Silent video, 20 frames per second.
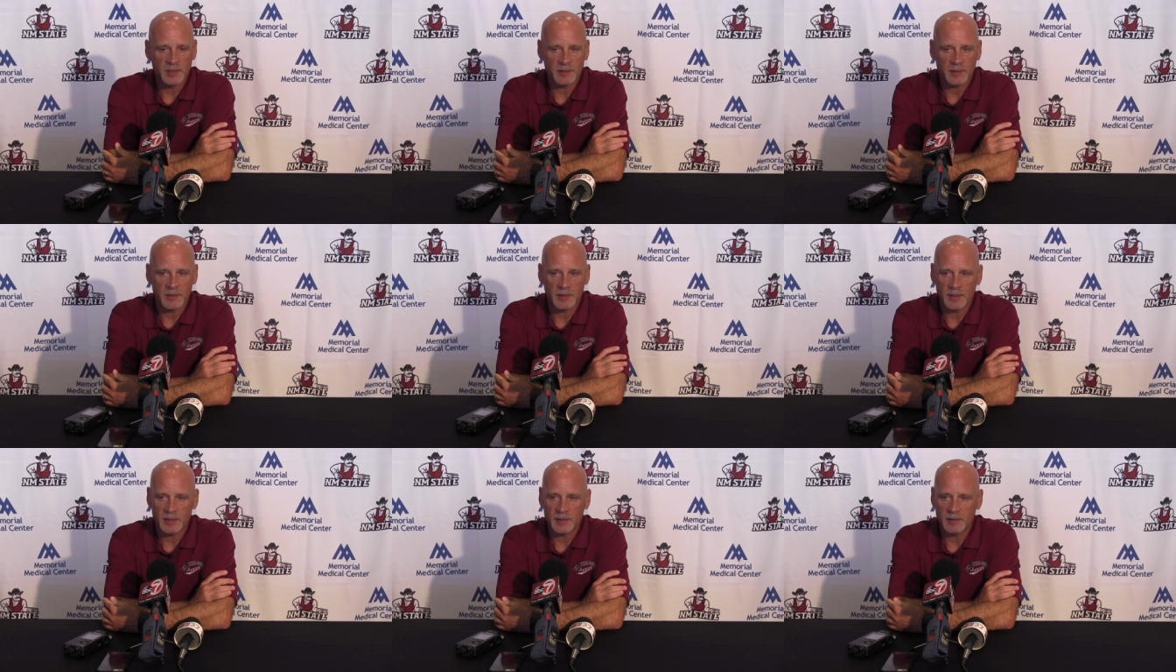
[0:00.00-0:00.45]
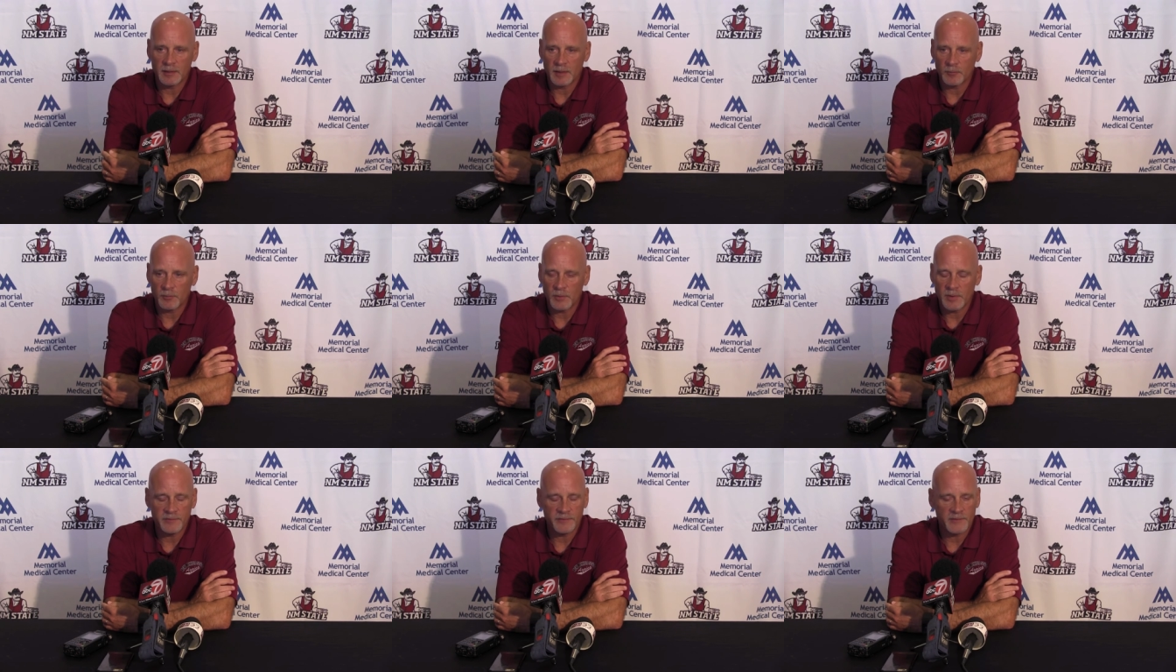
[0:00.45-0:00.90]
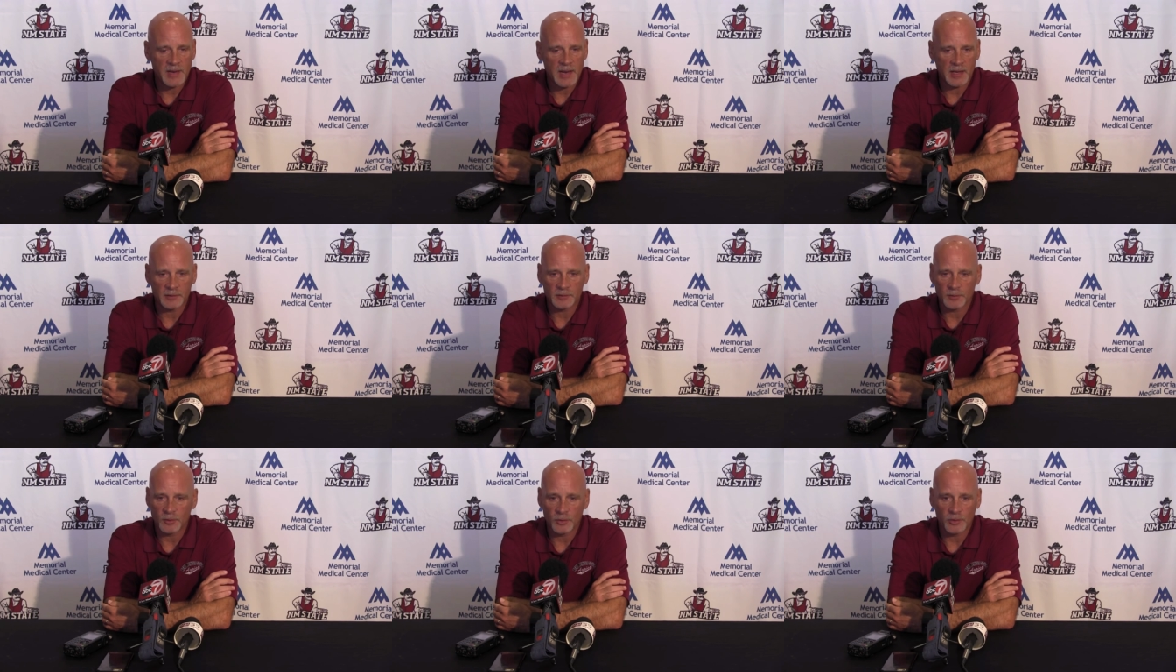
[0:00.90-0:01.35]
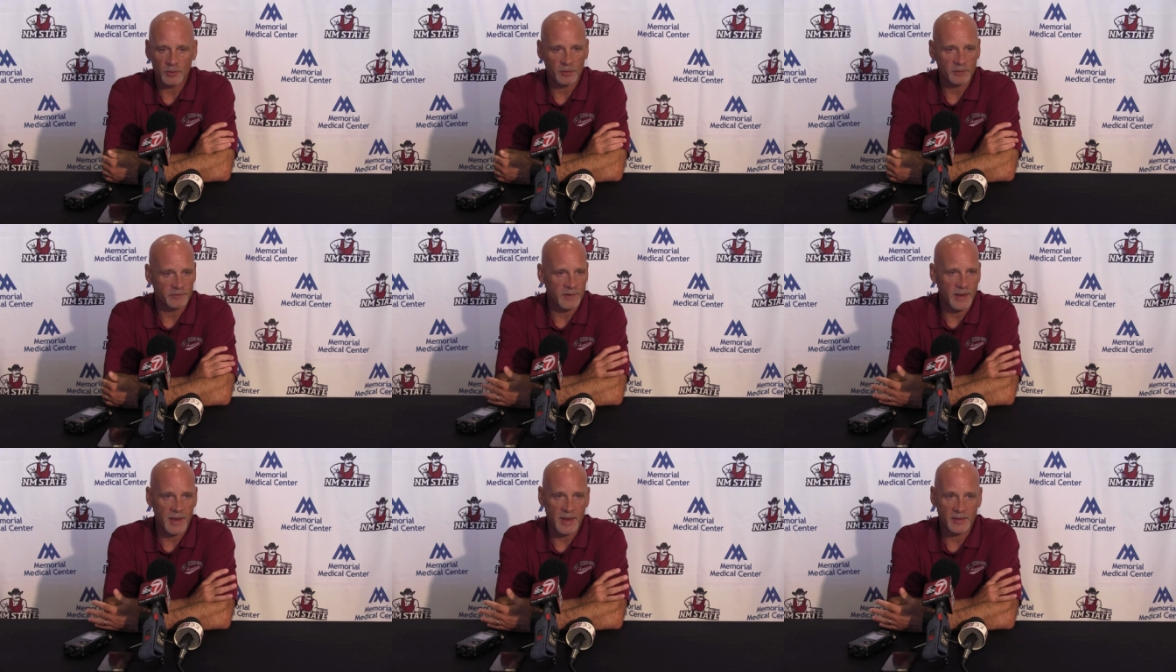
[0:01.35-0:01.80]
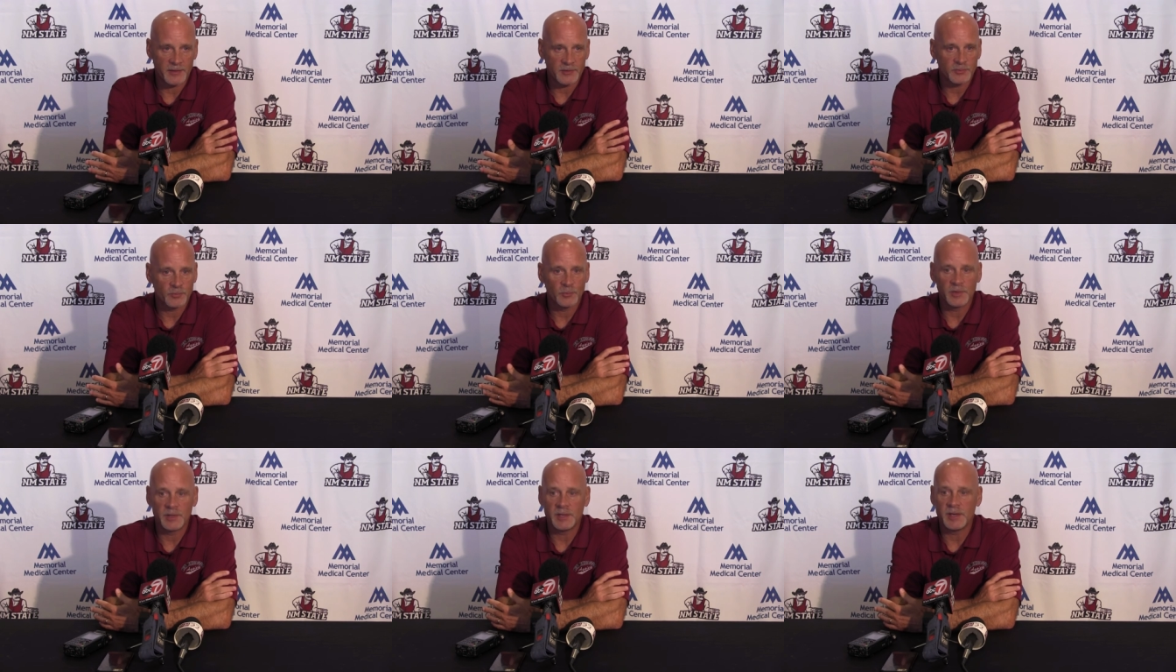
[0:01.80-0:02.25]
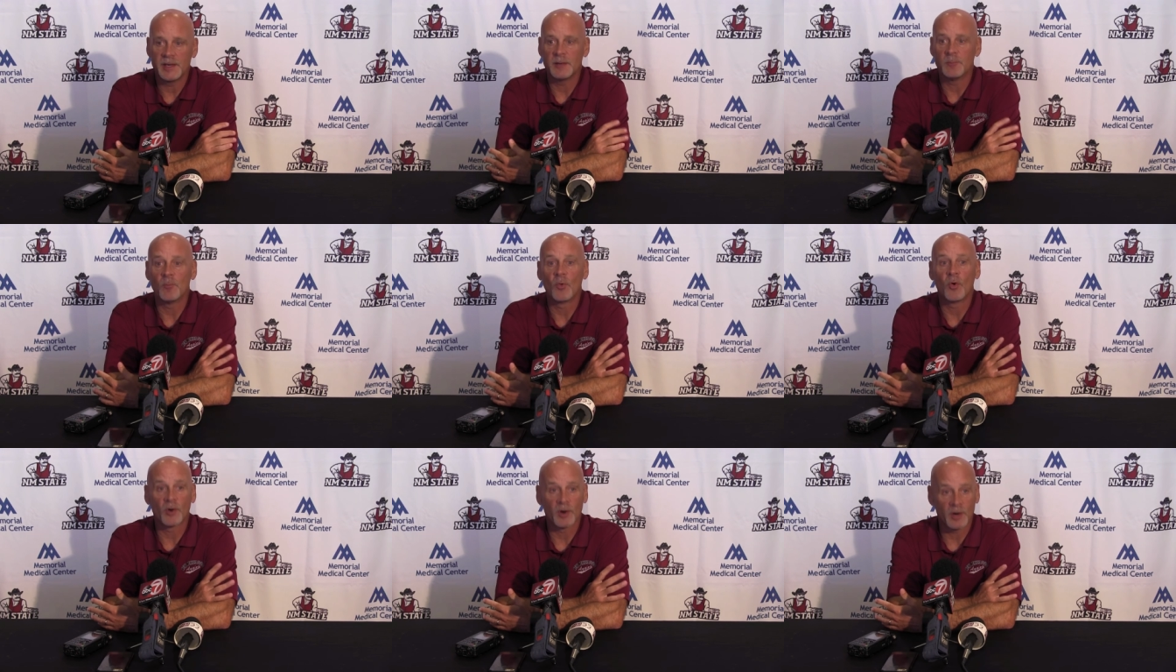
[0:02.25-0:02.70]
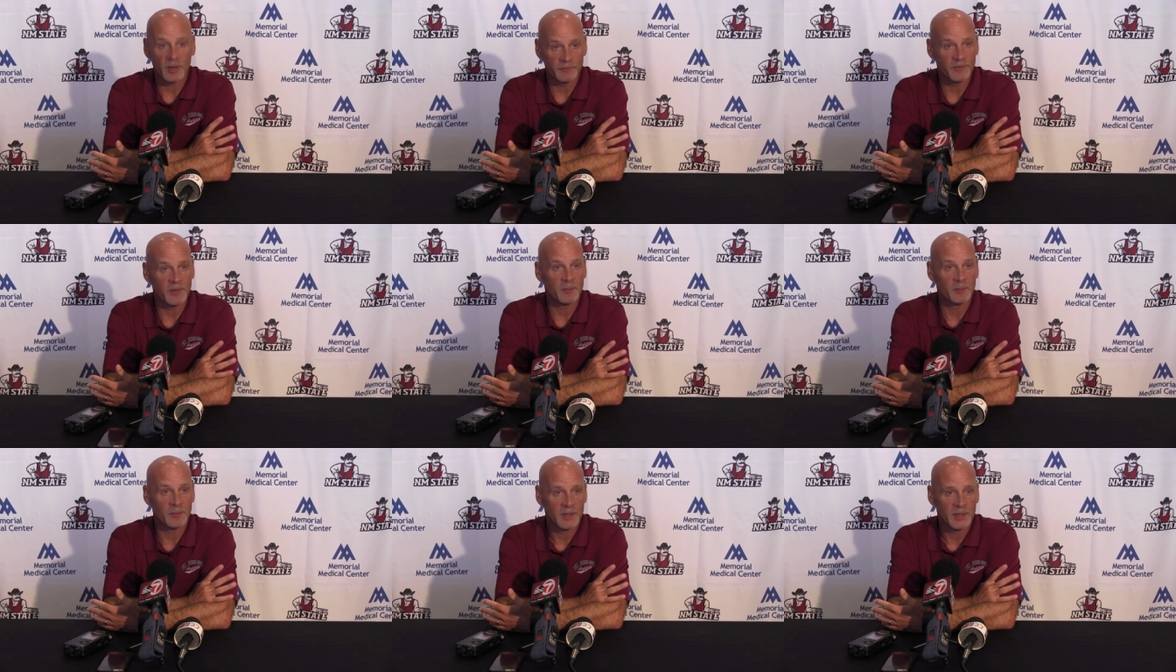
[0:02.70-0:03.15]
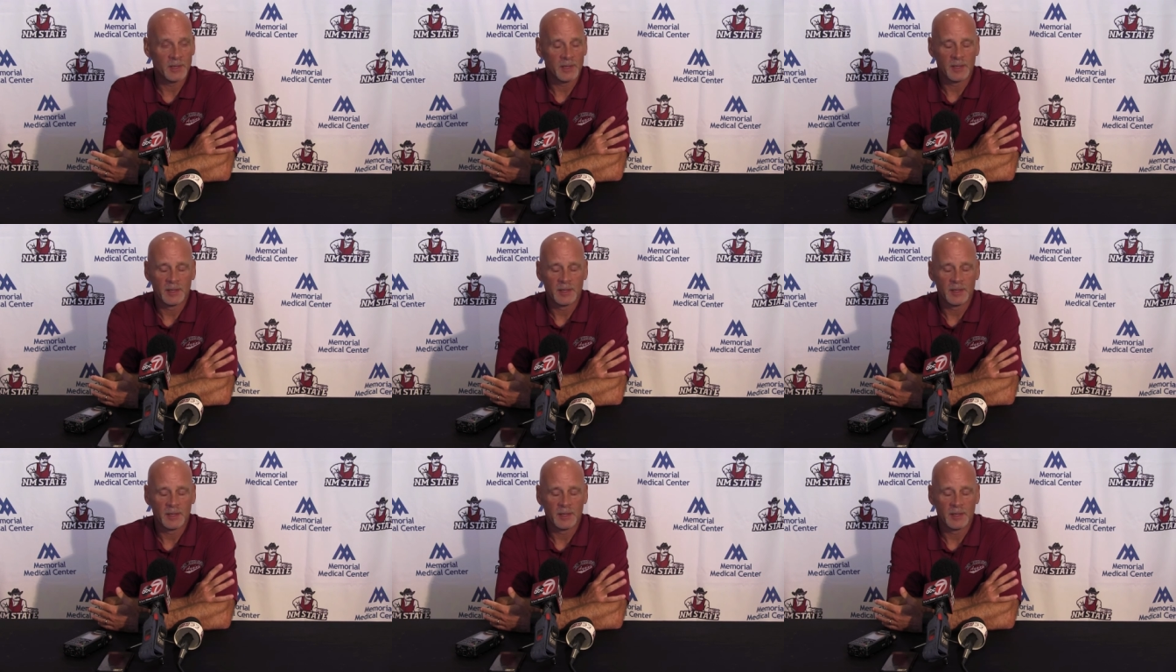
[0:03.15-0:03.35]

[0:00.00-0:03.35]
and we've got loyal fans. We need more of them.